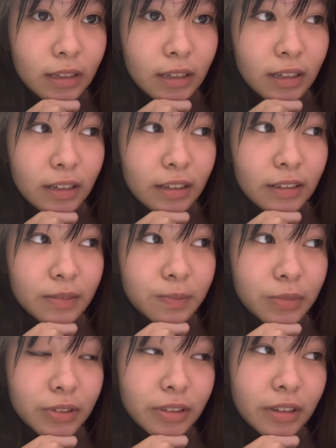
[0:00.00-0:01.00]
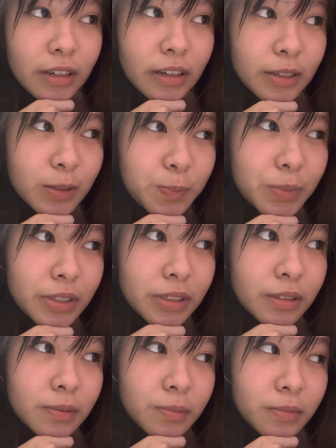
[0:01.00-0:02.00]
and today has
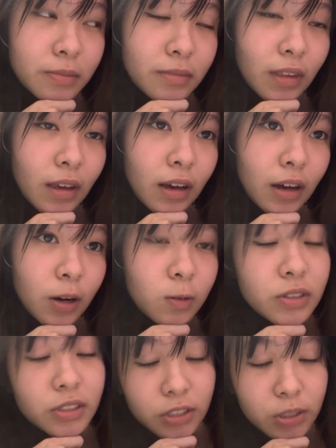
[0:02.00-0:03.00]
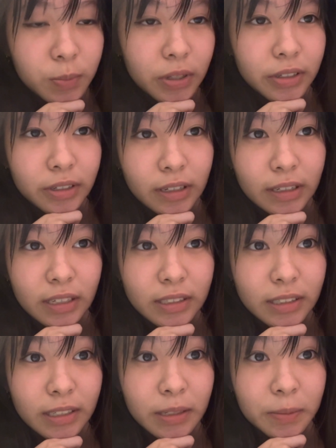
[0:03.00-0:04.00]
been I would say it's better than
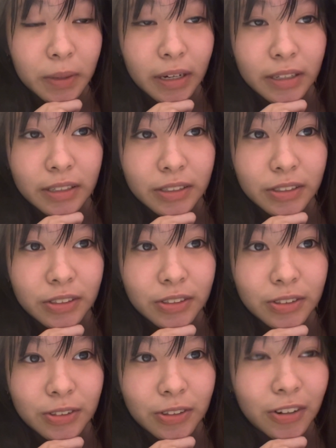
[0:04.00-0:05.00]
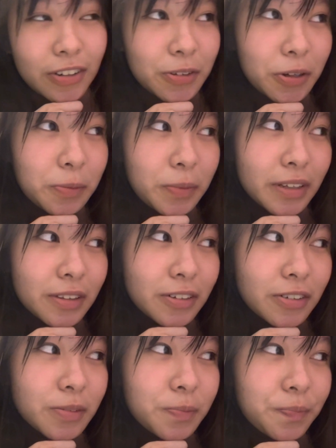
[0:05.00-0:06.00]
yesterday but it's not a lot
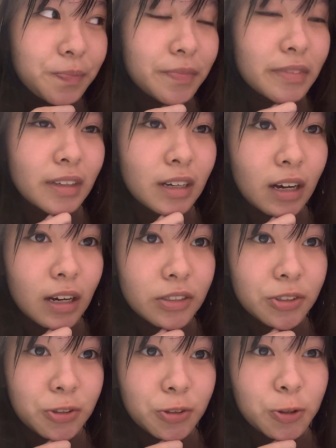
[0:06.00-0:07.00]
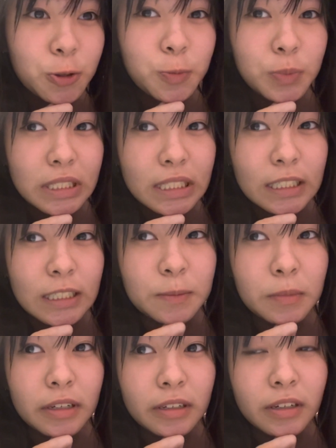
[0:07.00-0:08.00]
better. I still miss
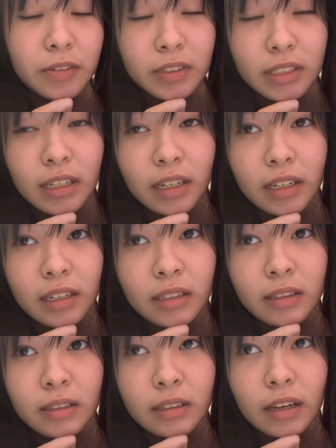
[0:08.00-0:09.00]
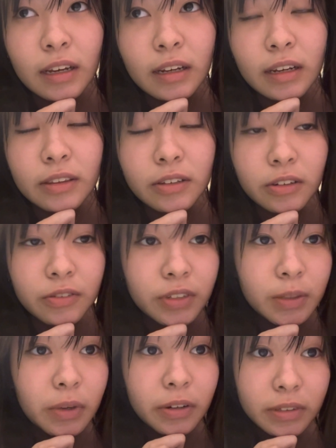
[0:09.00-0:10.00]
him like every second and I think of
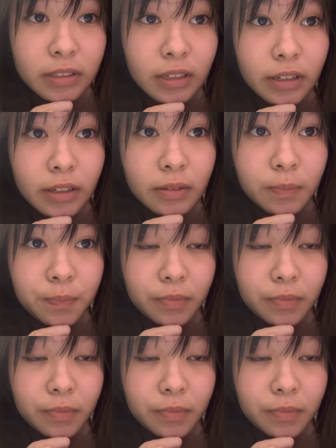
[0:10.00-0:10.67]
him every second.